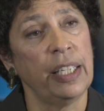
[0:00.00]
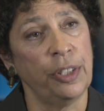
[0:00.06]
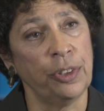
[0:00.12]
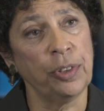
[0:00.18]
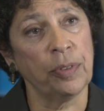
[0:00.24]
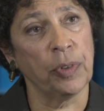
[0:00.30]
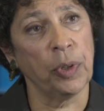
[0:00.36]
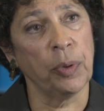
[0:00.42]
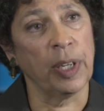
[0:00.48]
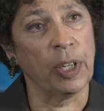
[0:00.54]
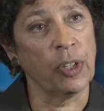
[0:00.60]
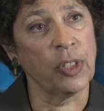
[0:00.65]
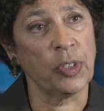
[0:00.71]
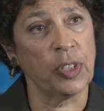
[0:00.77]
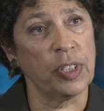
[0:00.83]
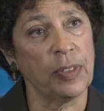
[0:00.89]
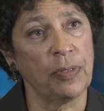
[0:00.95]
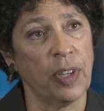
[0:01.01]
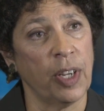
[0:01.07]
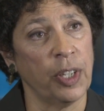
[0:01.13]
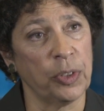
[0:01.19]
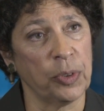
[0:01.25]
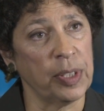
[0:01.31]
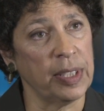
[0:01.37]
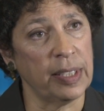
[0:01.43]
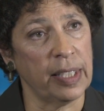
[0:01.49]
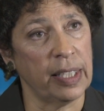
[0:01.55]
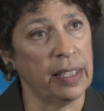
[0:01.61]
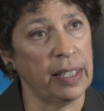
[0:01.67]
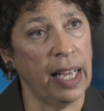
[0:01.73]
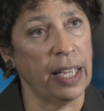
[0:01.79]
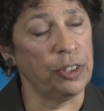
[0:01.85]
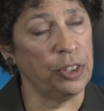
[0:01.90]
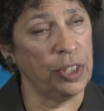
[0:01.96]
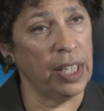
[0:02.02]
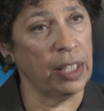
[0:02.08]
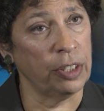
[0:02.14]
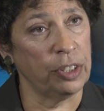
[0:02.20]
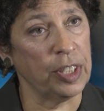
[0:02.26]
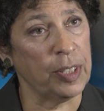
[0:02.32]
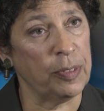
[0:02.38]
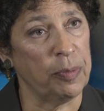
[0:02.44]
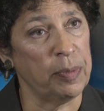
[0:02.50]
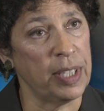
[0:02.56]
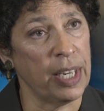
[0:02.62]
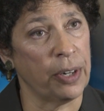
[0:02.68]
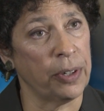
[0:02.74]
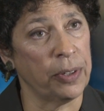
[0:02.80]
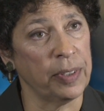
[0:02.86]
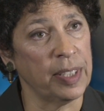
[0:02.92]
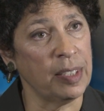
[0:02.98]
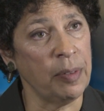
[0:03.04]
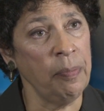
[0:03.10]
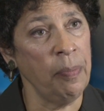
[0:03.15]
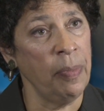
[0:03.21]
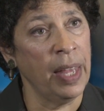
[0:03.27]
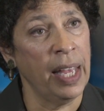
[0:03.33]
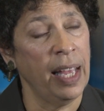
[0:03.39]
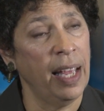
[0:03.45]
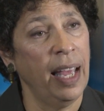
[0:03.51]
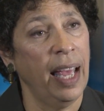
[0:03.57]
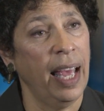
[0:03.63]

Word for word: interviewing all sorts of countries that had had challenges from terrorism. Mm -hmm.